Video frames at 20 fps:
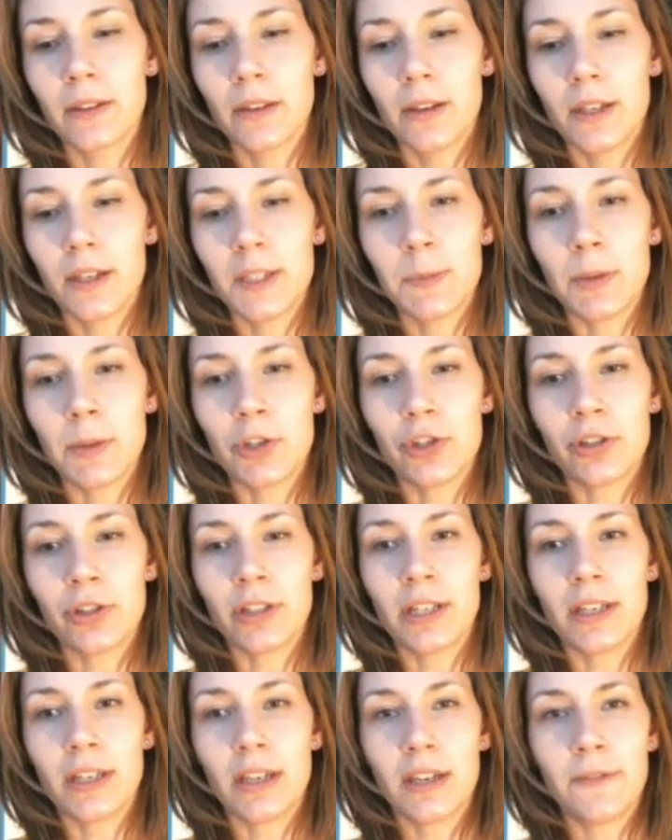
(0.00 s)

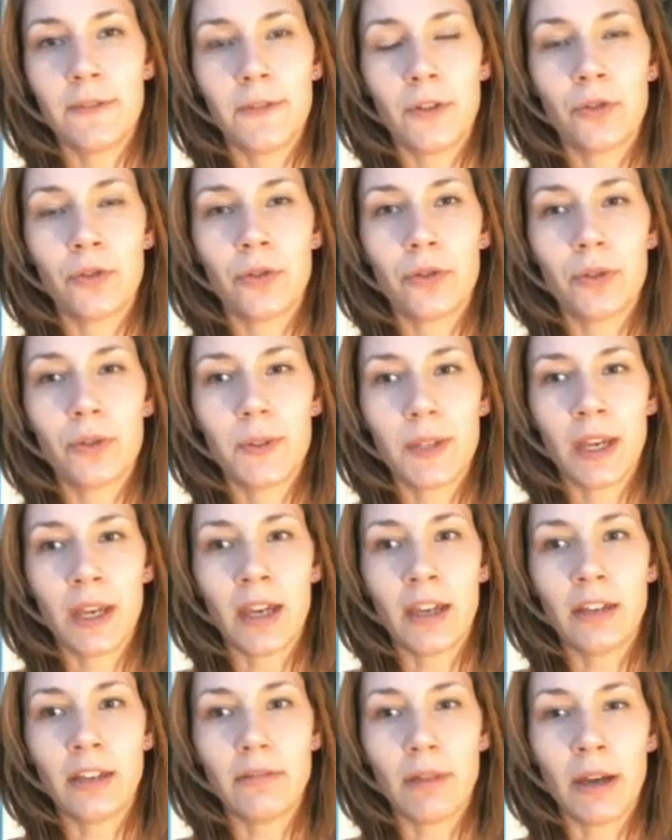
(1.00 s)
especially if you're,
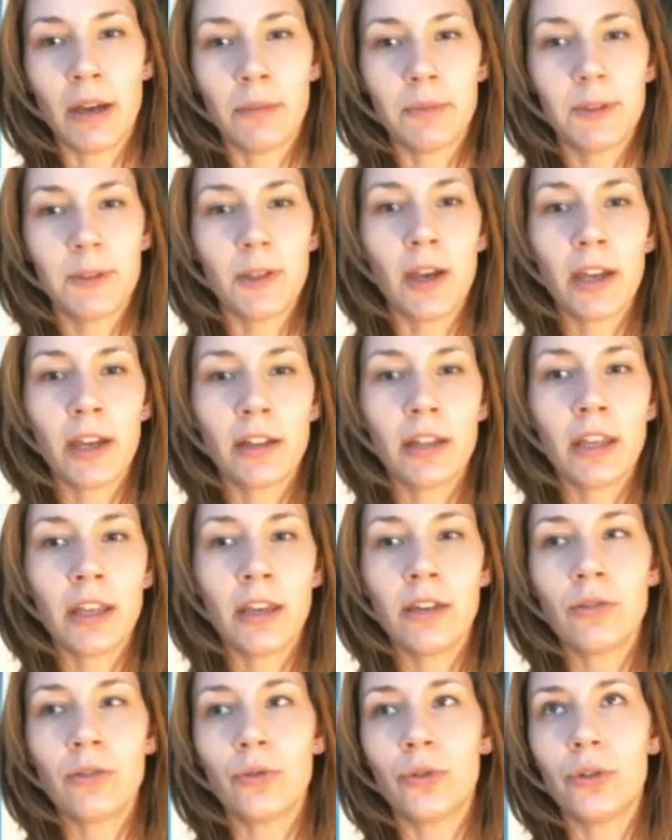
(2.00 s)
say,
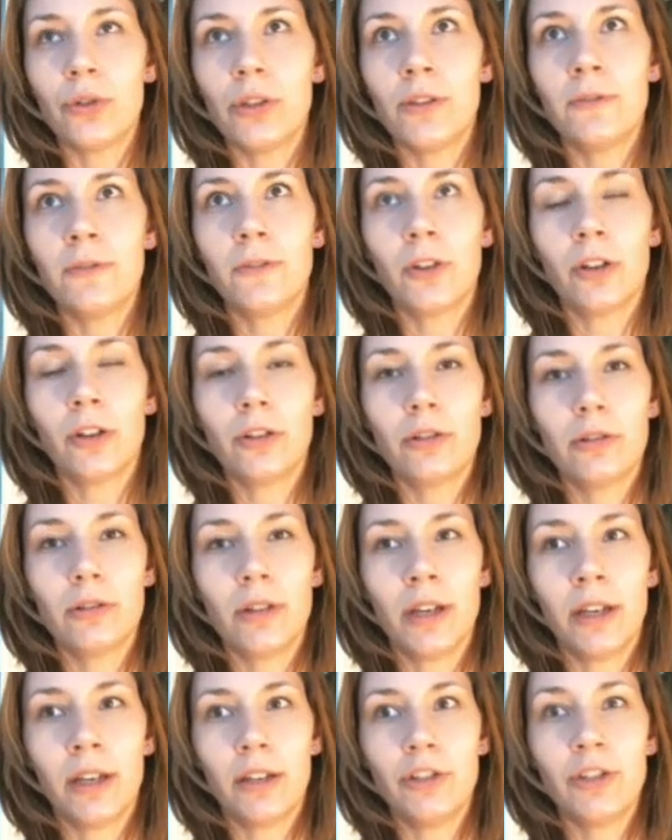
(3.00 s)
cycling, or you've got
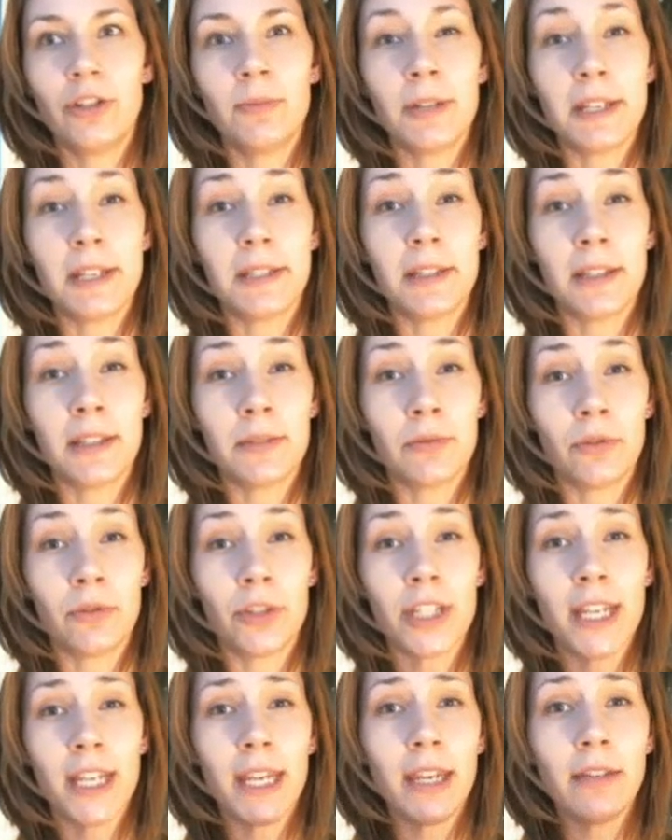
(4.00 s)
a gymnastics
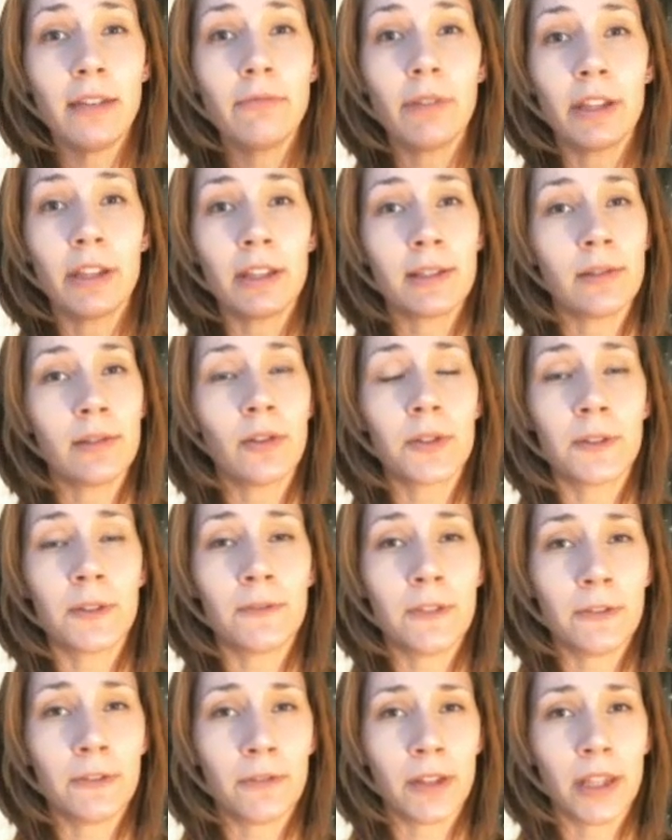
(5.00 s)
routine where there's lots of
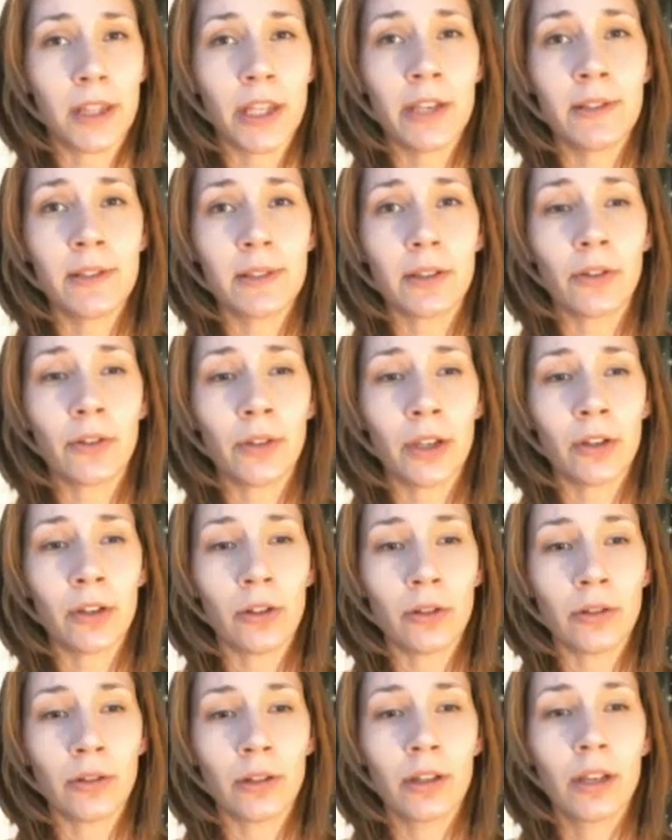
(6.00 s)
different things going
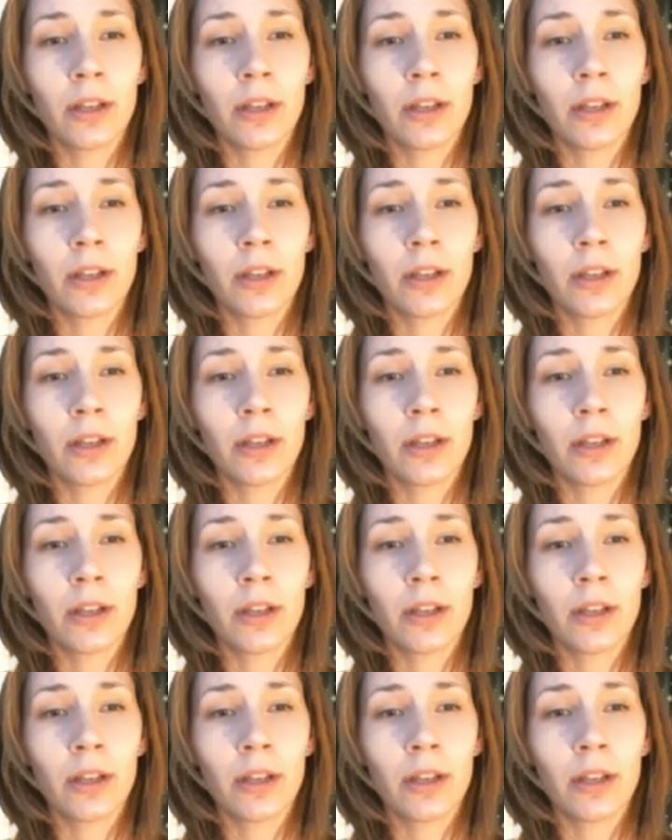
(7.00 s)
on.